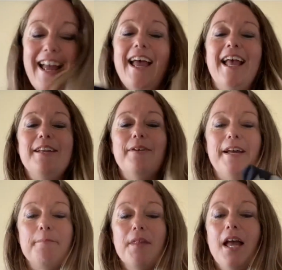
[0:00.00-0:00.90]

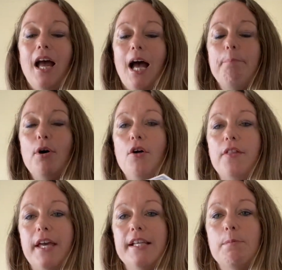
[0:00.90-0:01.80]
Anyway, I bought
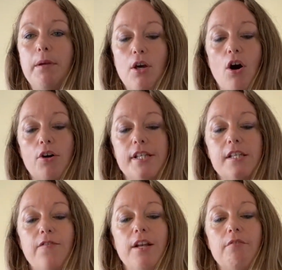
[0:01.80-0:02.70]
this because
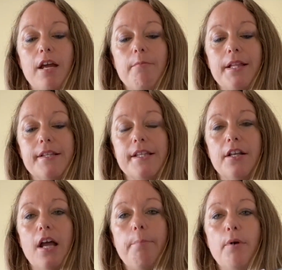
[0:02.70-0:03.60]
it's Fenwright
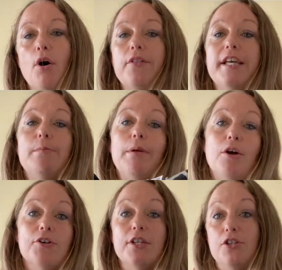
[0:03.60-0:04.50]
Manson. I bought this
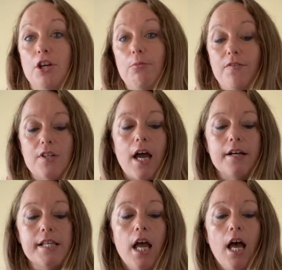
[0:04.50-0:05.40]
because it's new with
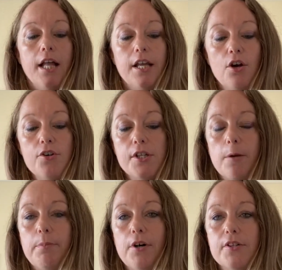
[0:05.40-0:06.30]
tags. And I also
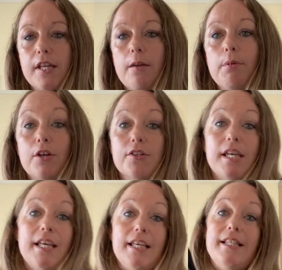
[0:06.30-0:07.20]
bought it because
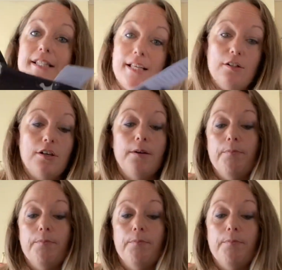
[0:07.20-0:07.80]
it is silk.